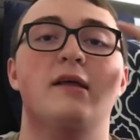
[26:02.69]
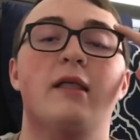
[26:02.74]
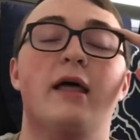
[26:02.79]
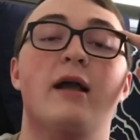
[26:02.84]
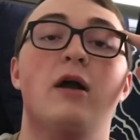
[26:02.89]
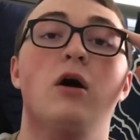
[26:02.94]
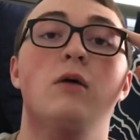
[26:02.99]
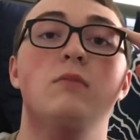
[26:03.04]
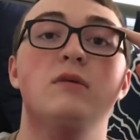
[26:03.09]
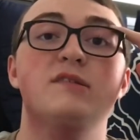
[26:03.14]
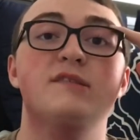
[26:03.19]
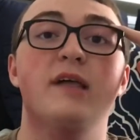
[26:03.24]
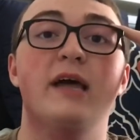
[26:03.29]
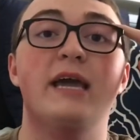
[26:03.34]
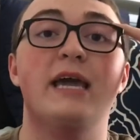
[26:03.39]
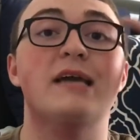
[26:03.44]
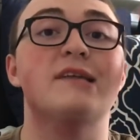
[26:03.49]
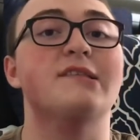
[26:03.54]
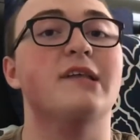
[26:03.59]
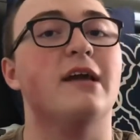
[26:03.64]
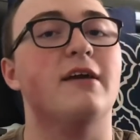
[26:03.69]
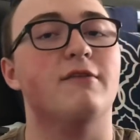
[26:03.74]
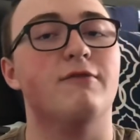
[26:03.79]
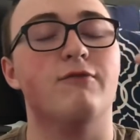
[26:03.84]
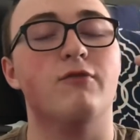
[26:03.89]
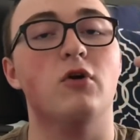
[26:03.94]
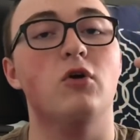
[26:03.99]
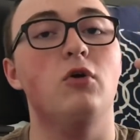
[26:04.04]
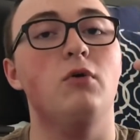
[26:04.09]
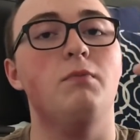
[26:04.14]
Like, almost like, it's like
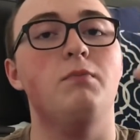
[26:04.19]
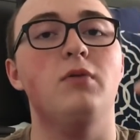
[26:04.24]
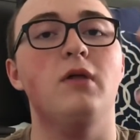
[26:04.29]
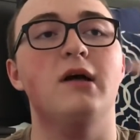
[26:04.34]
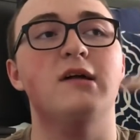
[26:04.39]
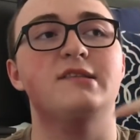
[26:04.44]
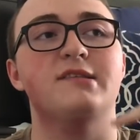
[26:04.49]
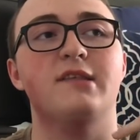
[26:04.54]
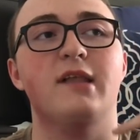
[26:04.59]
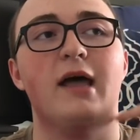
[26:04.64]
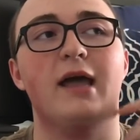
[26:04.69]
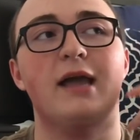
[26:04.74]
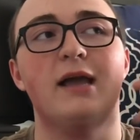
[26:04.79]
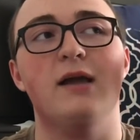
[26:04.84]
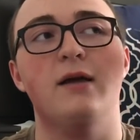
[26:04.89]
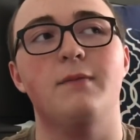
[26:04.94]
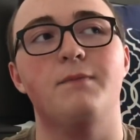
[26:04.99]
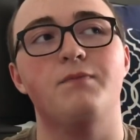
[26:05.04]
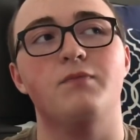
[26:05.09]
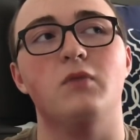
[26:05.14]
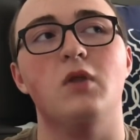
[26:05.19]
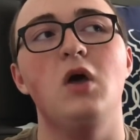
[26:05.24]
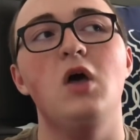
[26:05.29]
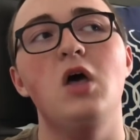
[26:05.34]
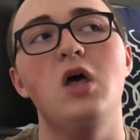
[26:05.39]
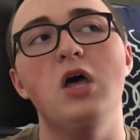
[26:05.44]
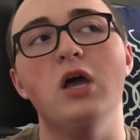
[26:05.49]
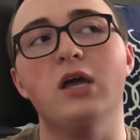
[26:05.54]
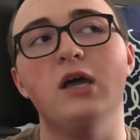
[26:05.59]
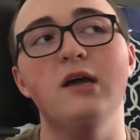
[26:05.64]
fruit plus, like,
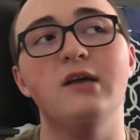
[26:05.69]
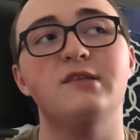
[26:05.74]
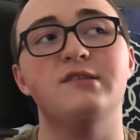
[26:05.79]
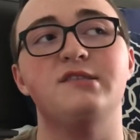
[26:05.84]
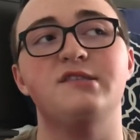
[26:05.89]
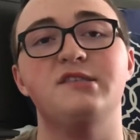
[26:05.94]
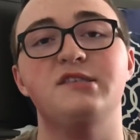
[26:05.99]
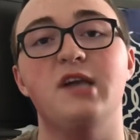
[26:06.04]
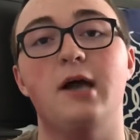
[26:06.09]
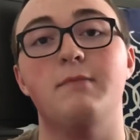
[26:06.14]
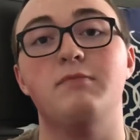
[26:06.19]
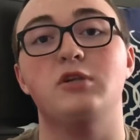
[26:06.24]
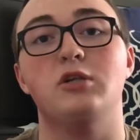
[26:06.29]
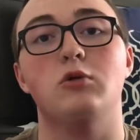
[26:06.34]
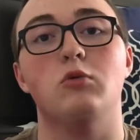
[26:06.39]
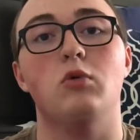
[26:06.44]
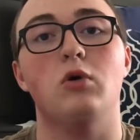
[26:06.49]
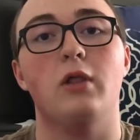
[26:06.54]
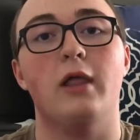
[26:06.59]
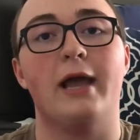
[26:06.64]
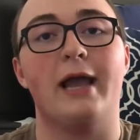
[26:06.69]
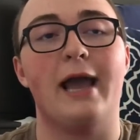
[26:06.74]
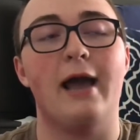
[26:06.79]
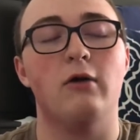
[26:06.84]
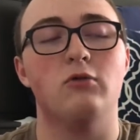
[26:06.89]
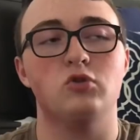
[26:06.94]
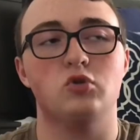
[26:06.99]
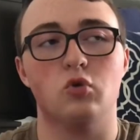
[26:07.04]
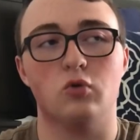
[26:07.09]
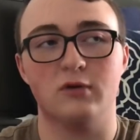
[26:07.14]
conceptual, like,
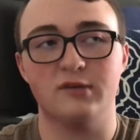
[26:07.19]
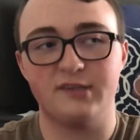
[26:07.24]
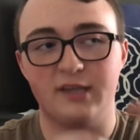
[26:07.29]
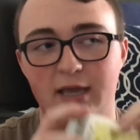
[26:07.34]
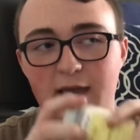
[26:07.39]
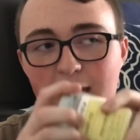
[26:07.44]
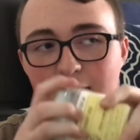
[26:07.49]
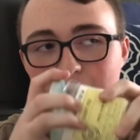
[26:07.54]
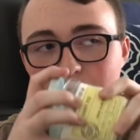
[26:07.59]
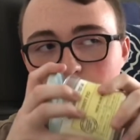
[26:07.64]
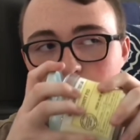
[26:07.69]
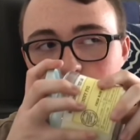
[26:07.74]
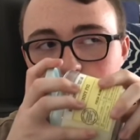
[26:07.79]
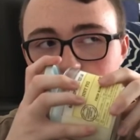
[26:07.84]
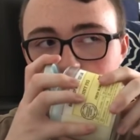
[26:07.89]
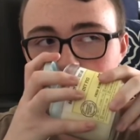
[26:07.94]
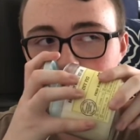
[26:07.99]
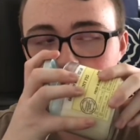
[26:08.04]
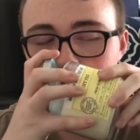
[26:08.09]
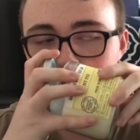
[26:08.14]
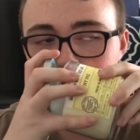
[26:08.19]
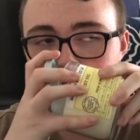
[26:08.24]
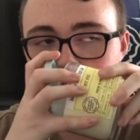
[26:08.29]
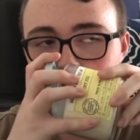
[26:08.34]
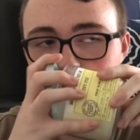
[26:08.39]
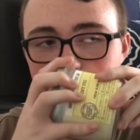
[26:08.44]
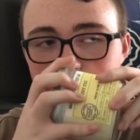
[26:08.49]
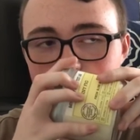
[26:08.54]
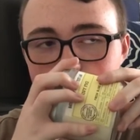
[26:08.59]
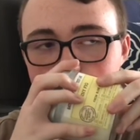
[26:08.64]
outdoorsy air.
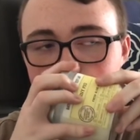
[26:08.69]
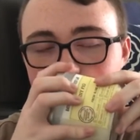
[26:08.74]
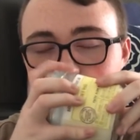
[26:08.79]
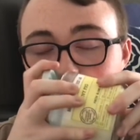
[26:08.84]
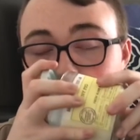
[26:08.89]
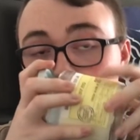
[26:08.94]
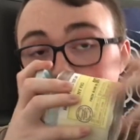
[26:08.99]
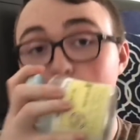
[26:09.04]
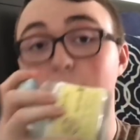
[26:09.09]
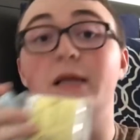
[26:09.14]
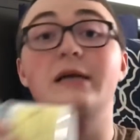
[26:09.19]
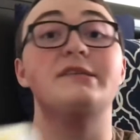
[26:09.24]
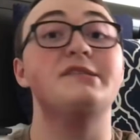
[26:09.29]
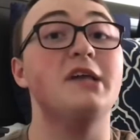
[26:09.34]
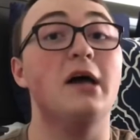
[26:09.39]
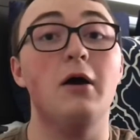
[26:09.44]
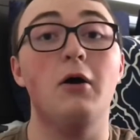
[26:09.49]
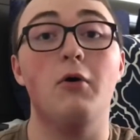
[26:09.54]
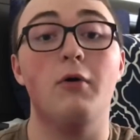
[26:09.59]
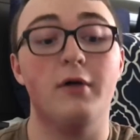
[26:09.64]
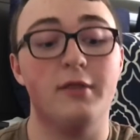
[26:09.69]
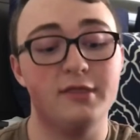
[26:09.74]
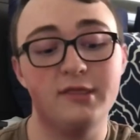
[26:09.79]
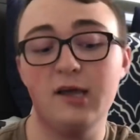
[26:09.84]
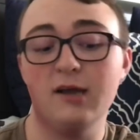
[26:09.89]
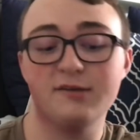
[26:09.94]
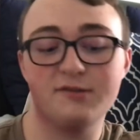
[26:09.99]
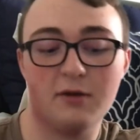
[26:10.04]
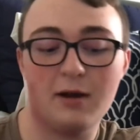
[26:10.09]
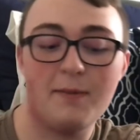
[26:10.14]
So,
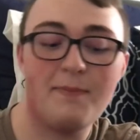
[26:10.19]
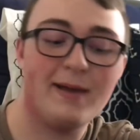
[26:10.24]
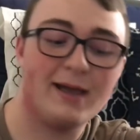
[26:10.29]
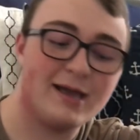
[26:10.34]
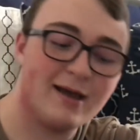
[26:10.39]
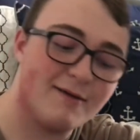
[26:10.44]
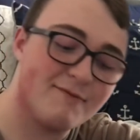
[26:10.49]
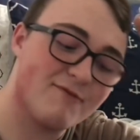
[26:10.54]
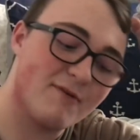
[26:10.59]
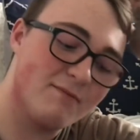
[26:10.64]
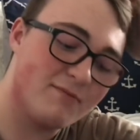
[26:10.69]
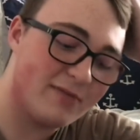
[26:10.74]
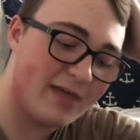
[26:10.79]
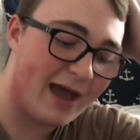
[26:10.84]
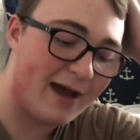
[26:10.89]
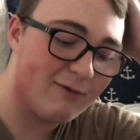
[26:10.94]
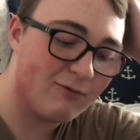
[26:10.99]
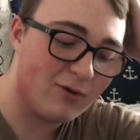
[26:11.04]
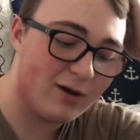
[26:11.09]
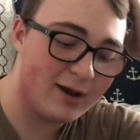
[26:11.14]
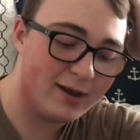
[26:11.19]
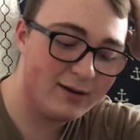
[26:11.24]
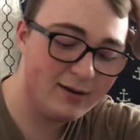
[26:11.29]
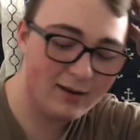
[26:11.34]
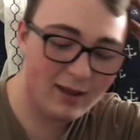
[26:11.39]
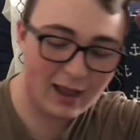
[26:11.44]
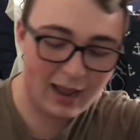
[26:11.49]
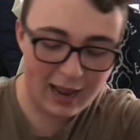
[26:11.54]
there's what I pick up from that one.